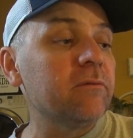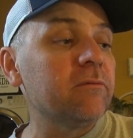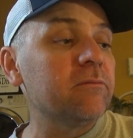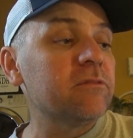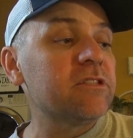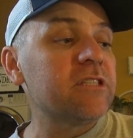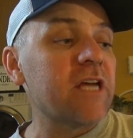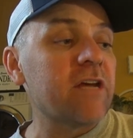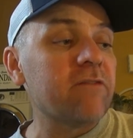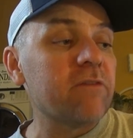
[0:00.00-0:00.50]

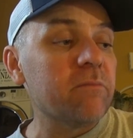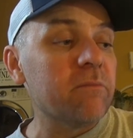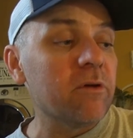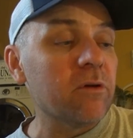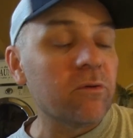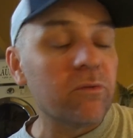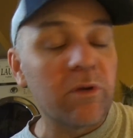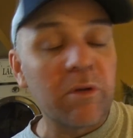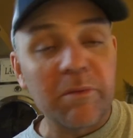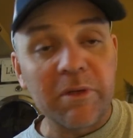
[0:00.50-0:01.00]

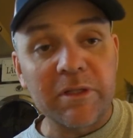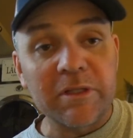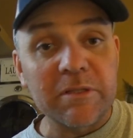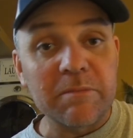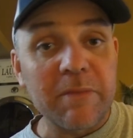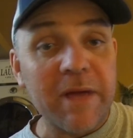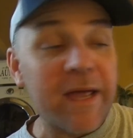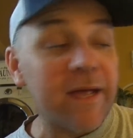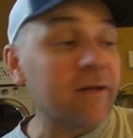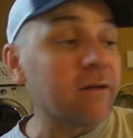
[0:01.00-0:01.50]
7mm Remington
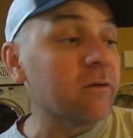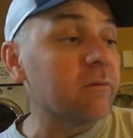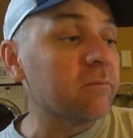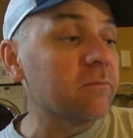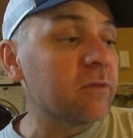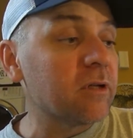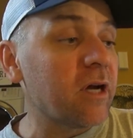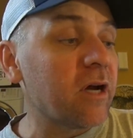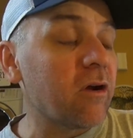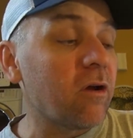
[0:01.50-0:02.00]
Magnum.
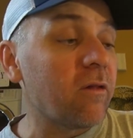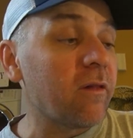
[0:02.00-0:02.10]
Got all